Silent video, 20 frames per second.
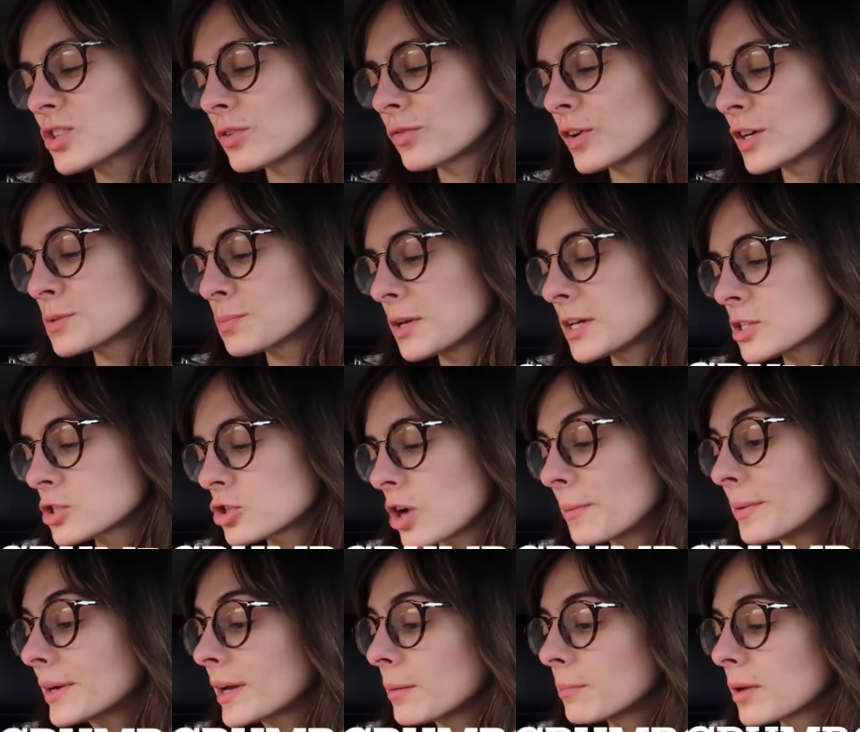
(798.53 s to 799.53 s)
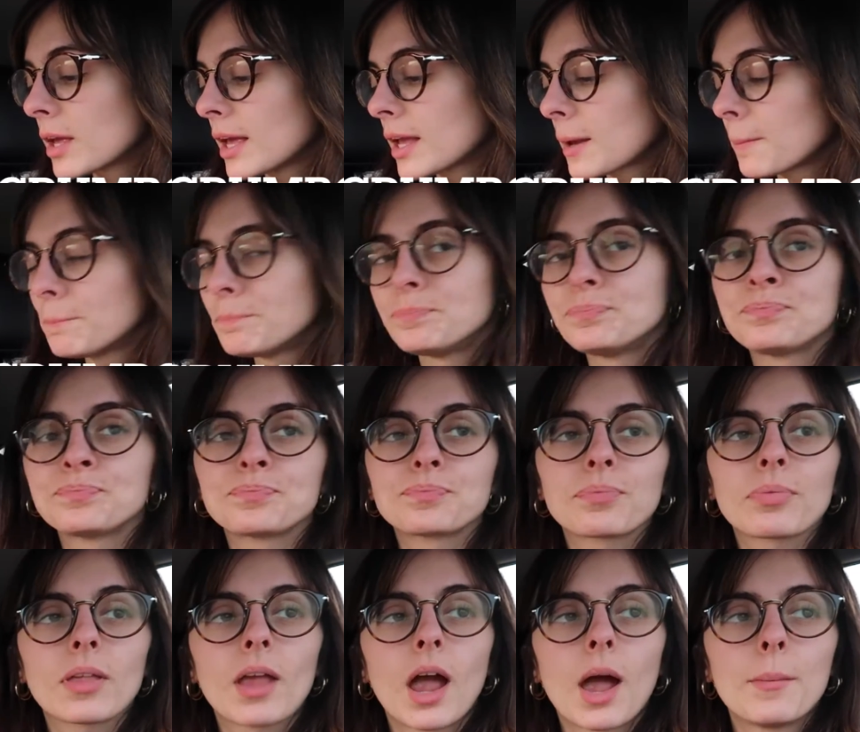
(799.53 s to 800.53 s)
so first place, strawberry crumb cake.
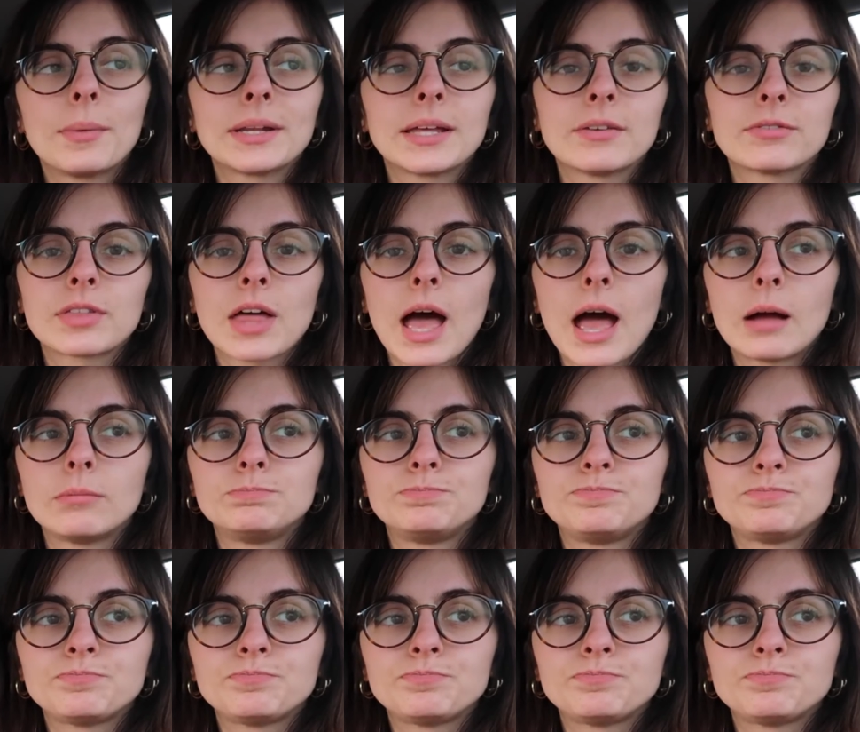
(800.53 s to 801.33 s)
I would give that